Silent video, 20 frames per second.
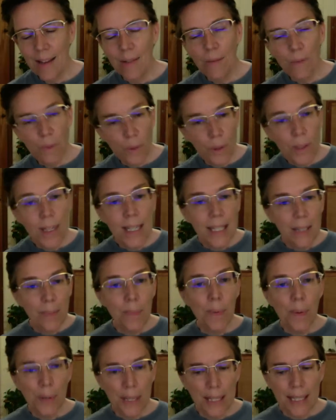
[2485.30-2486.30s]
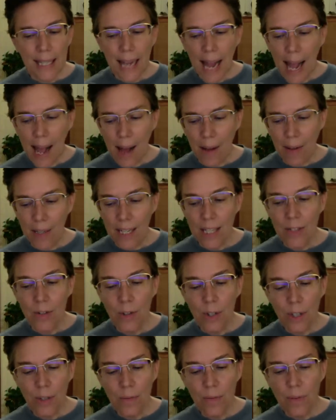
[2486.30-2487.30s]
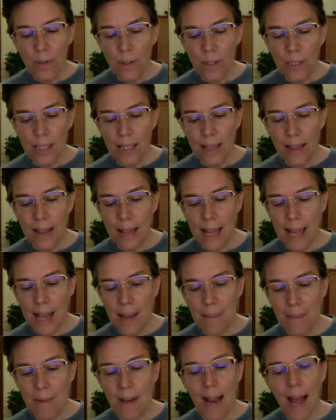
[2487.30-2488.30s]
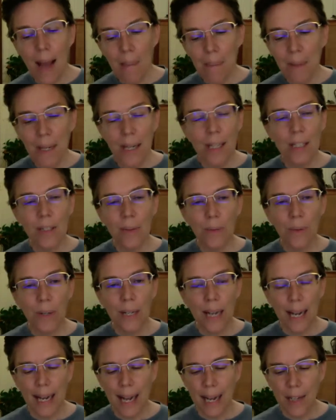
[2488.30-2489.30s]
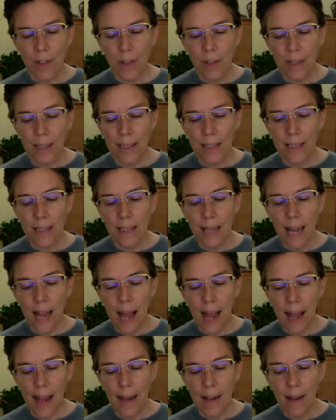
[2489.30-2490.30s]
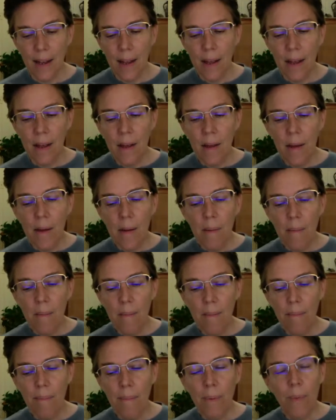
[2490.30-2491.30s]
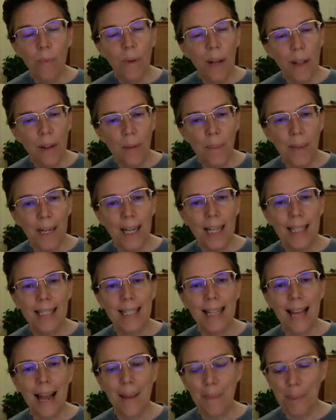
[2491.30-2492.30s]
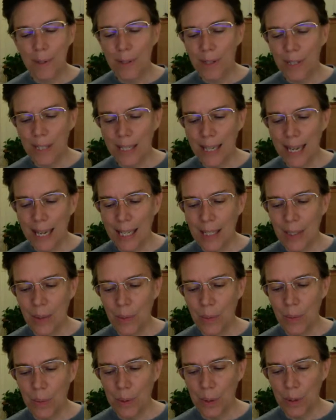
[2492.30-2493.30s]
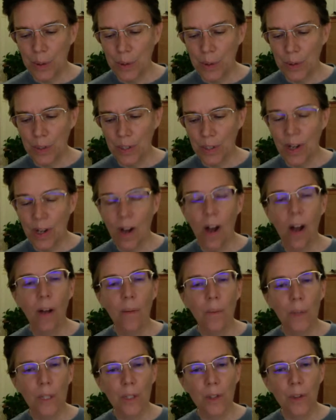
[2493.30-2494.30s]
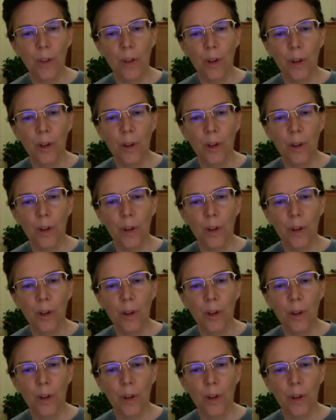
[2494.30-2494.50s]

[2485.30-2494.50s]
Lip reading: Ruiz points out it's hurtful to them not because of what I actually said, but rather because that person has a wound on which